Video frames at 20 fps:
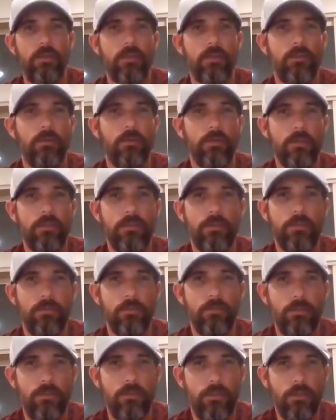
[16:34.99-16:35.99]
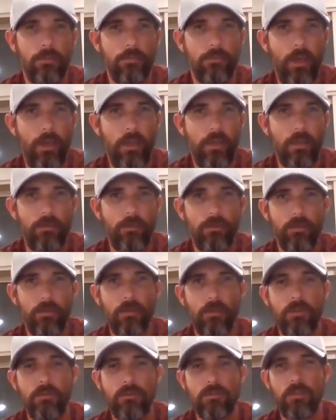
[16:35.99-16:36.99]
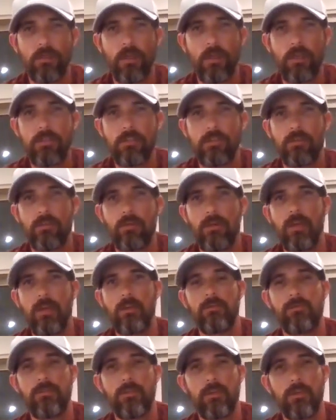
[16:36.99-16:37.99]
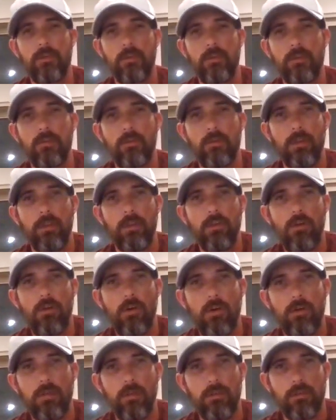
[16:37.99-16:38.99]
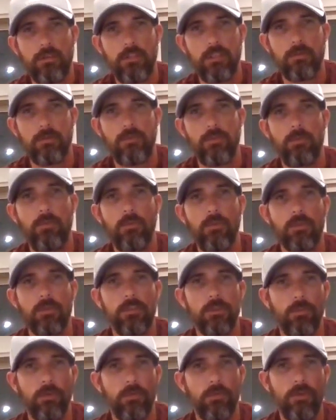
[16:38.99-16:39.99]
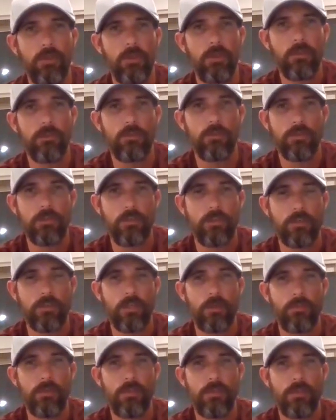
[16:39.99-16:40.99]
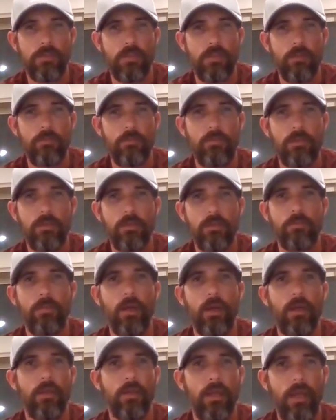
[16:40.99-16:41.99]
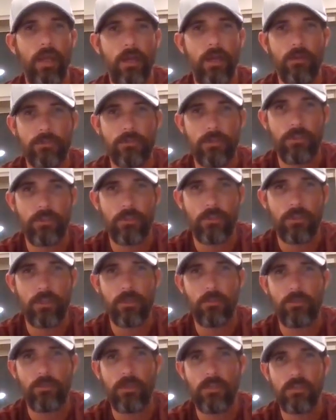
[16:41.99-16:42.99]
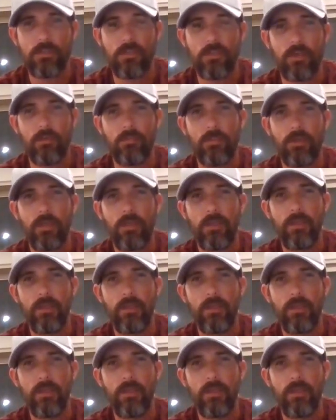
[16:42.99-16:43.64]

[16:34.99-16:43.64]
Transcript: You're going to your bank for loans and lines of credit. You're going to the car dealerships for multiple vehicles in your company's name. You're buying a house in your company's name.